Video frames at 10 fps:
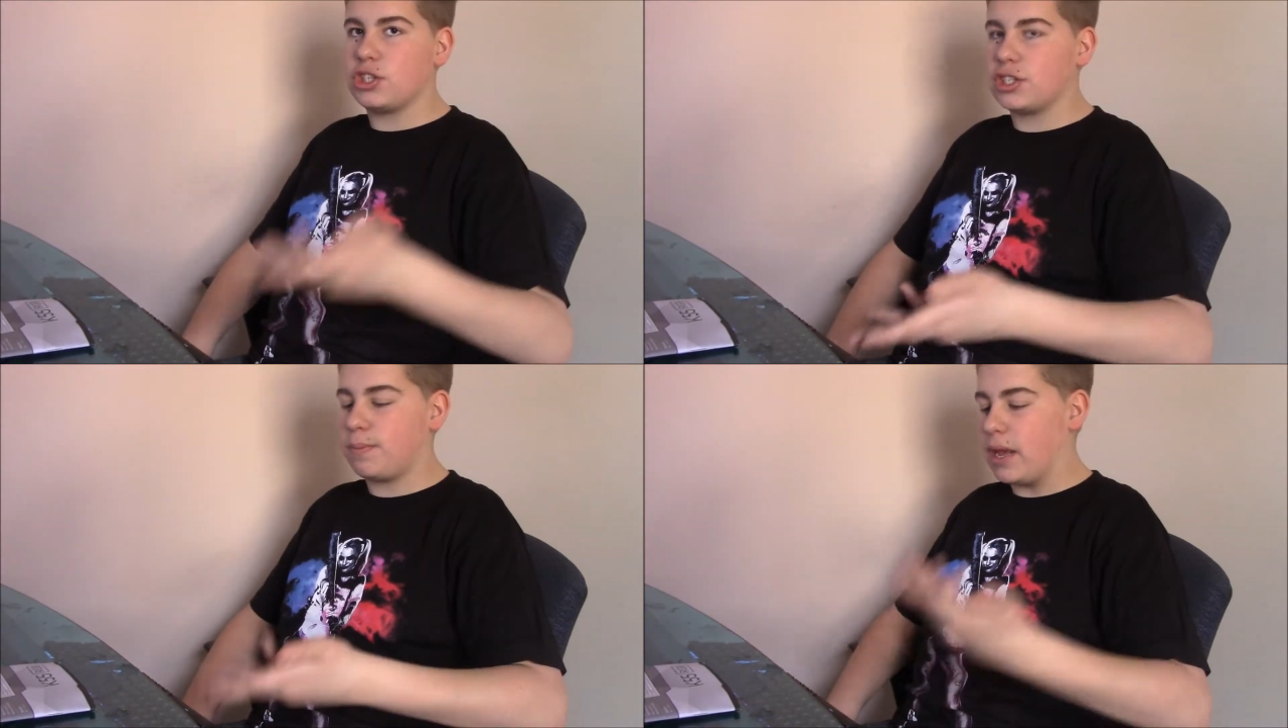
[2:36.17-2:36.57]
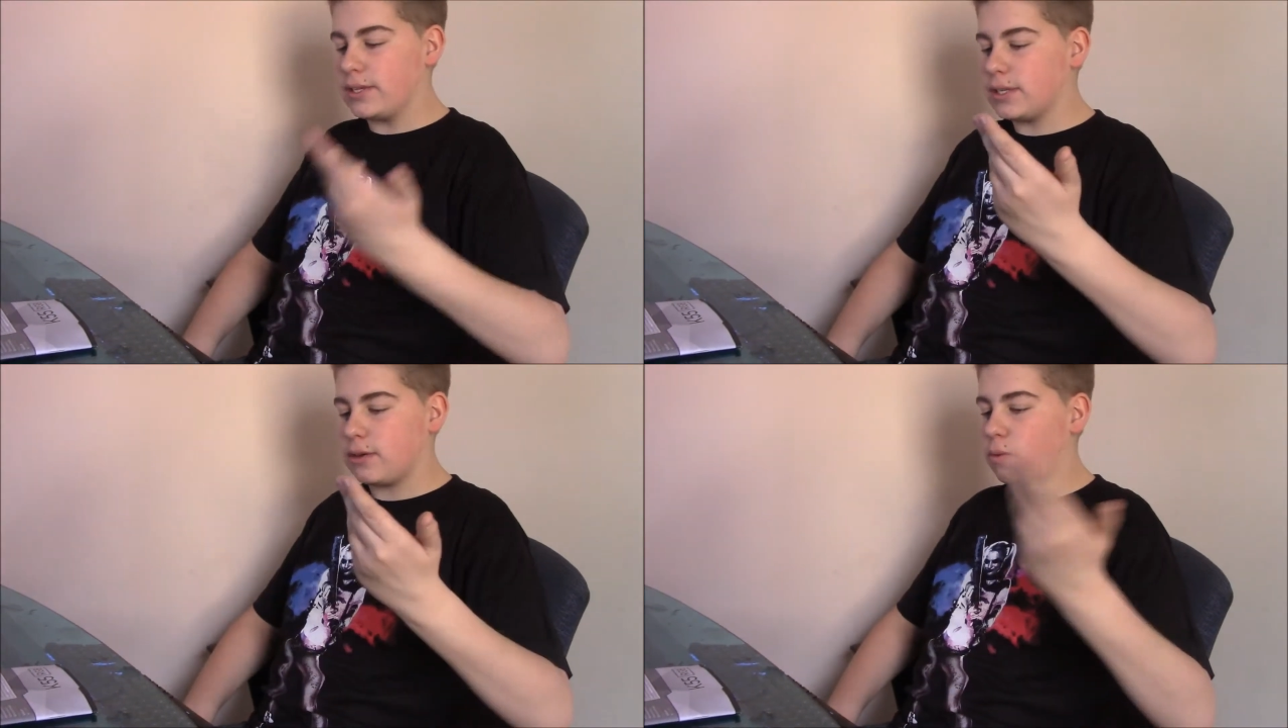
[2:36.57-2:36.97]
Just
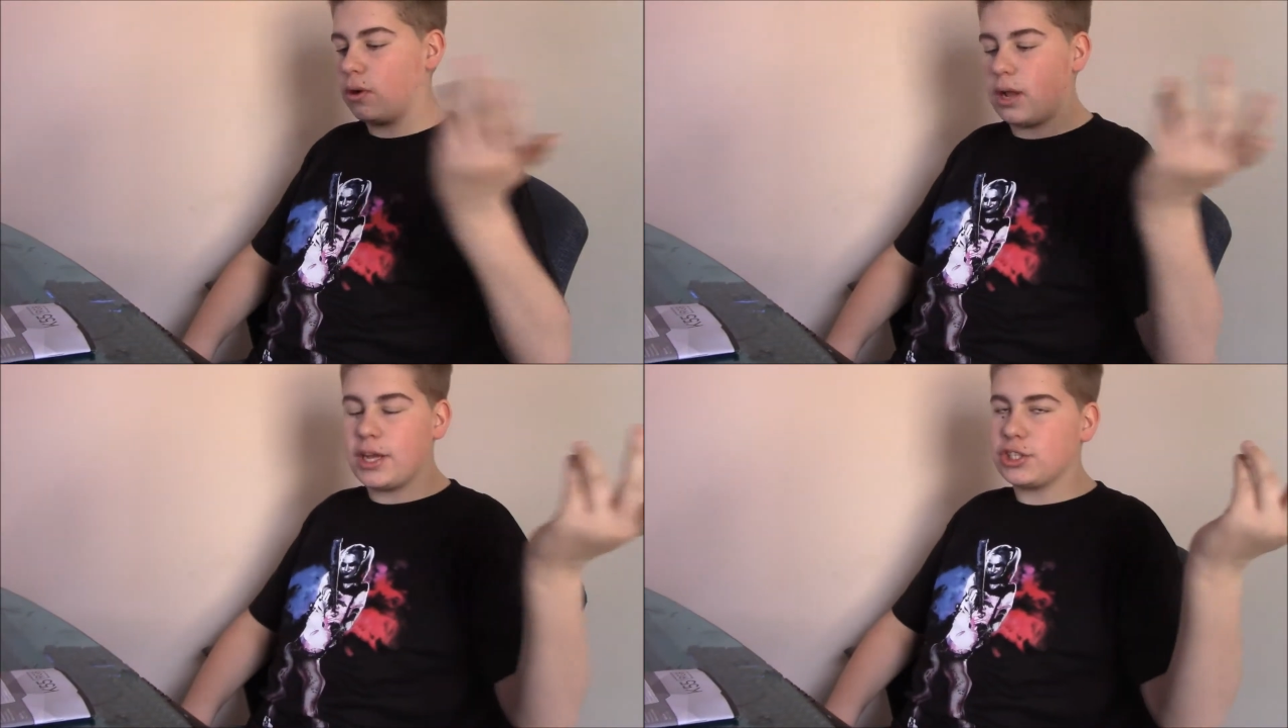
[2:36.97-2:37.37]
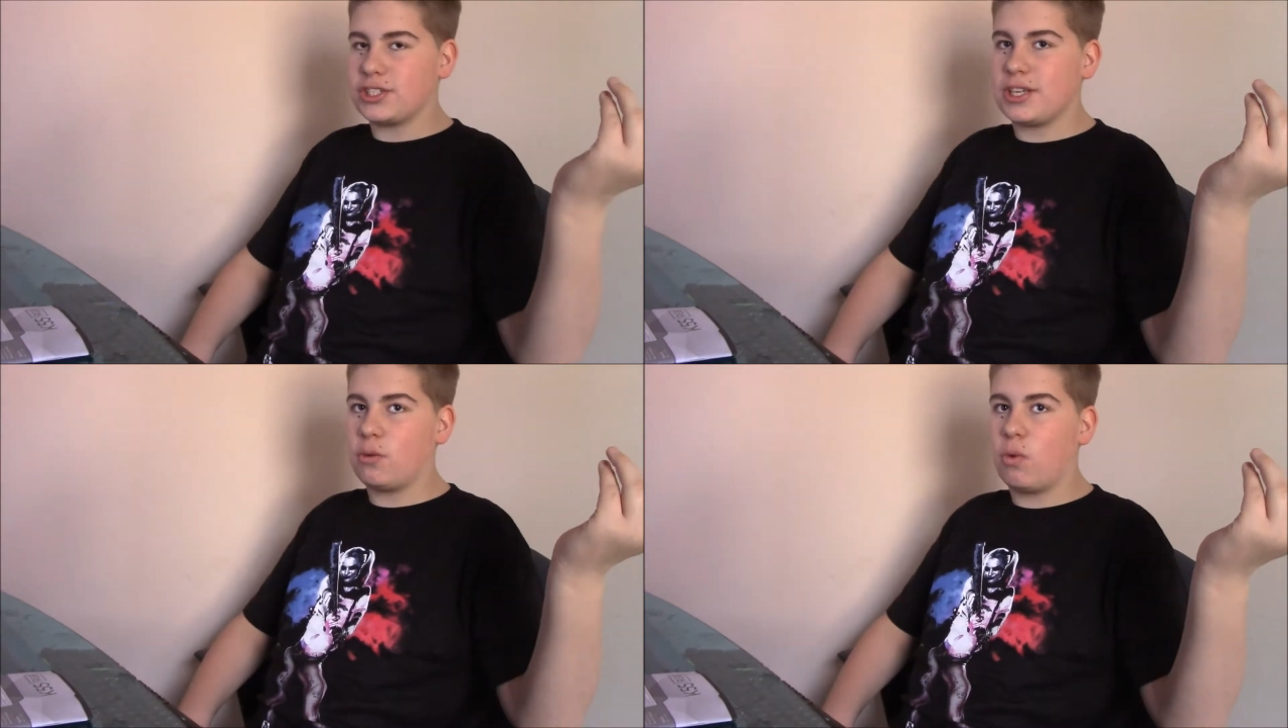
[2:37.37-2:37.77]
basic what I
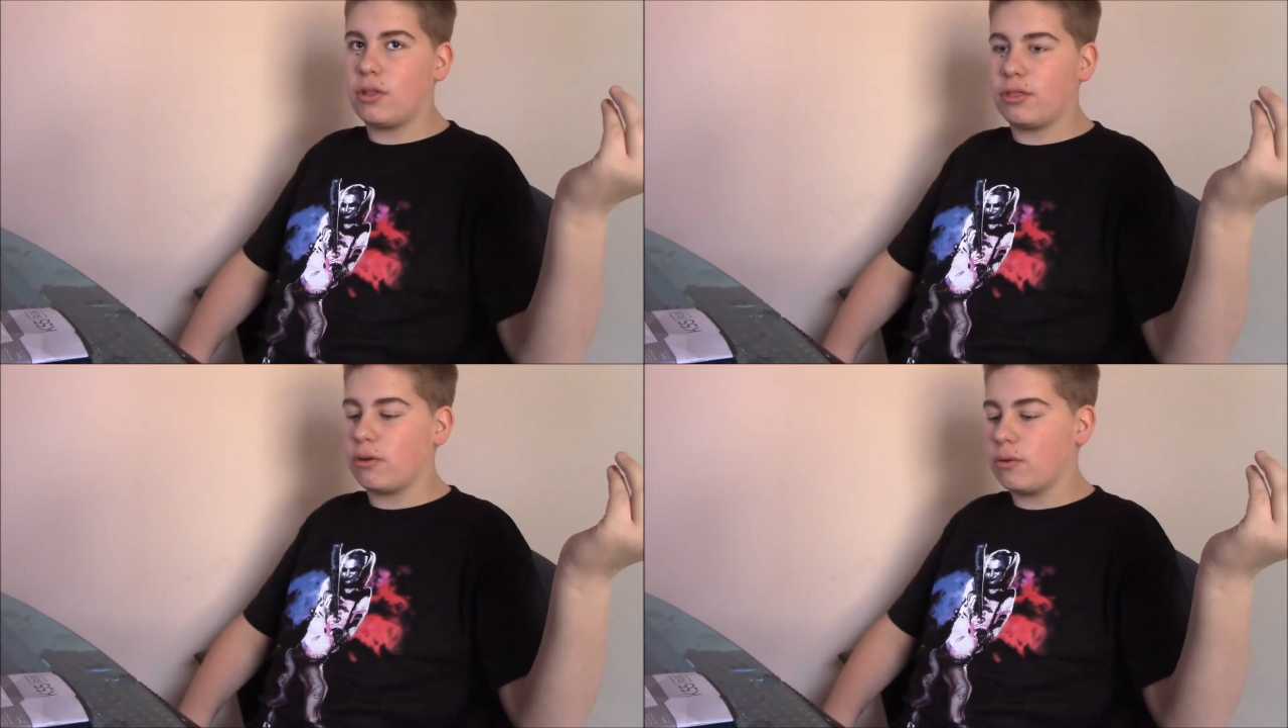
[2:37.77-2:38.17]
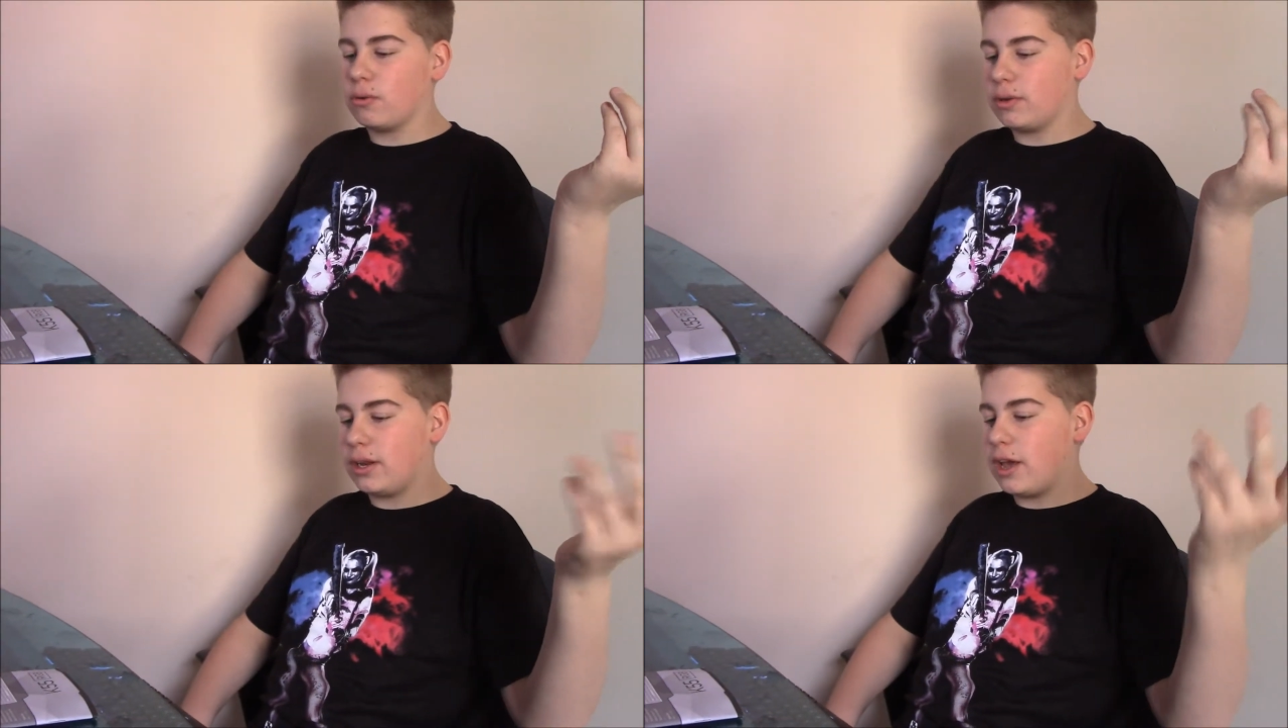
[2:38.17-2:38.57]
just did 1
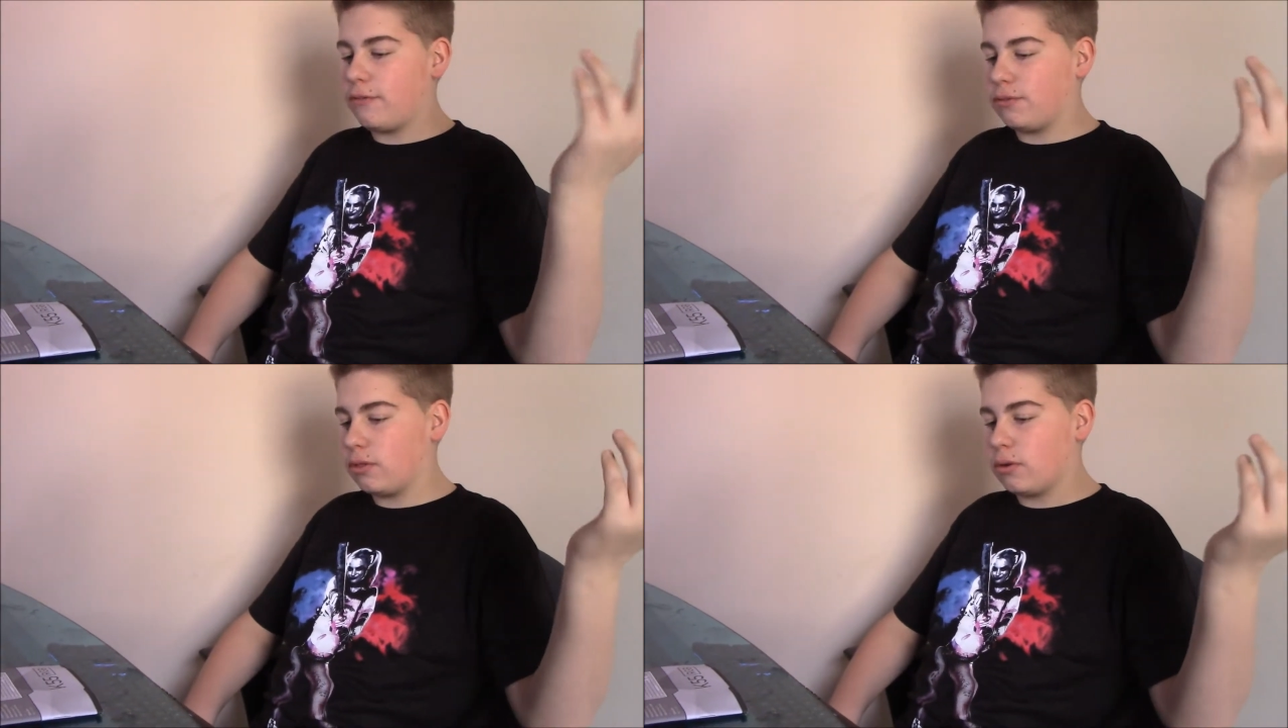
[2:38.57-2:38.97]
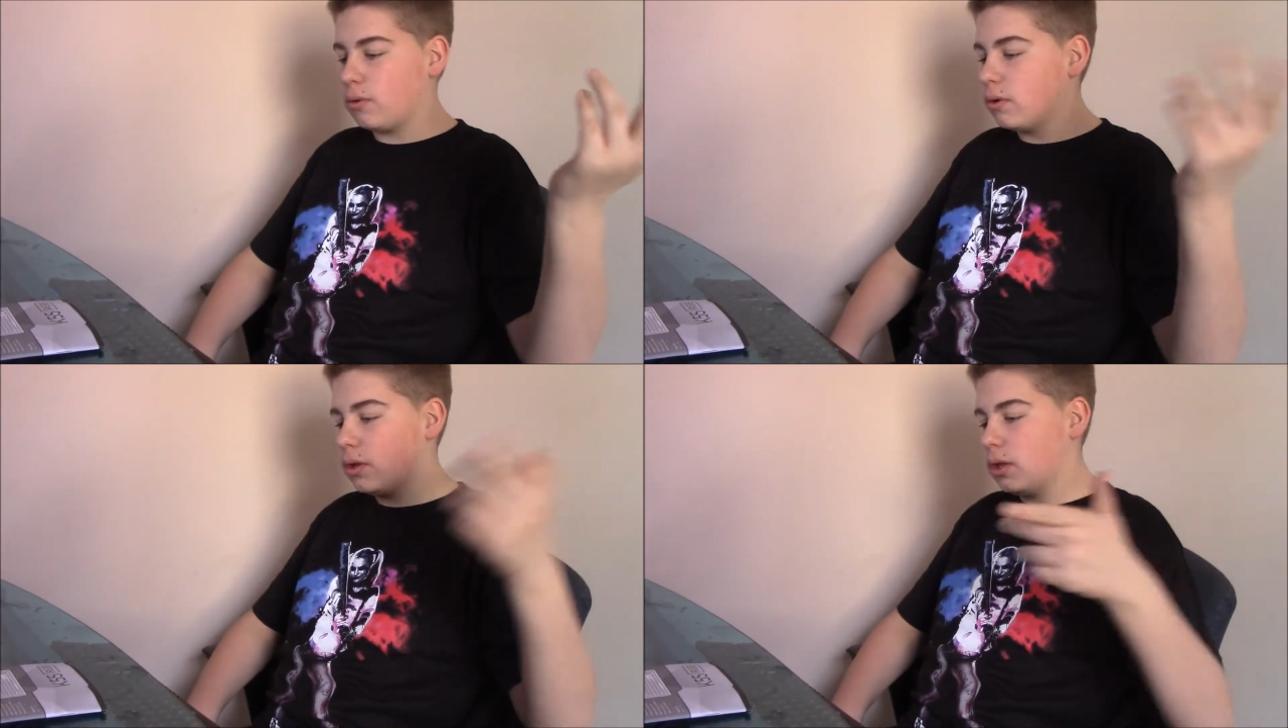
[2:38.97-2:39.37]
through and F through